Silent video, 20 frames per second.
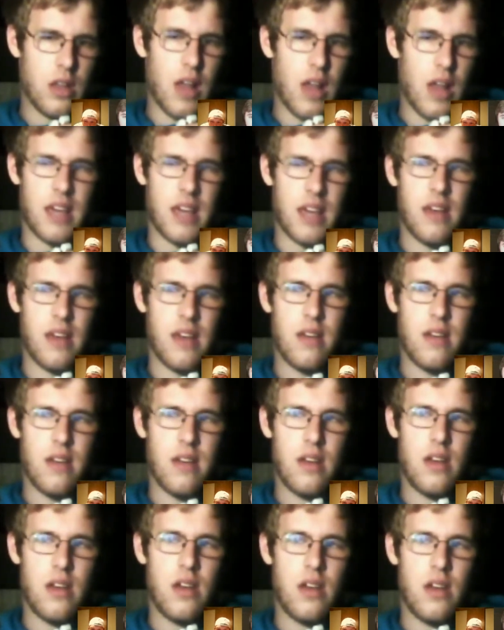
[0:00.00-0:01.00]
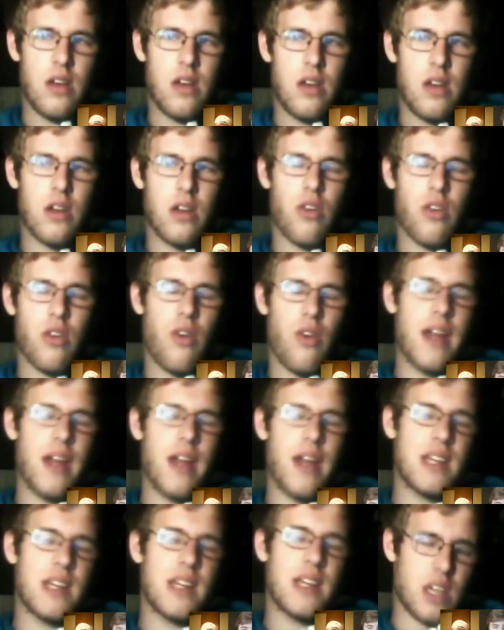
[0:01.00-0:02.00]
Like,
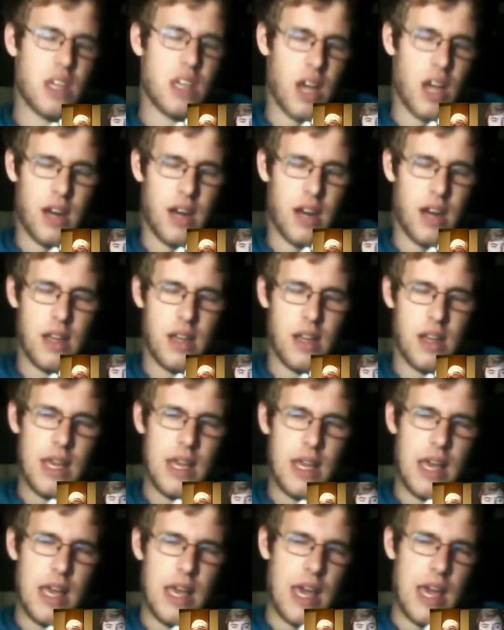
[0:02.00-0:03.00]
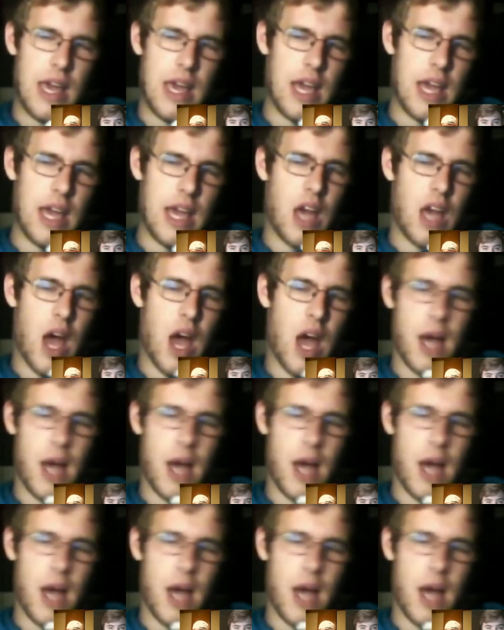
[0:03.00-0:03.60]
crazy good. And,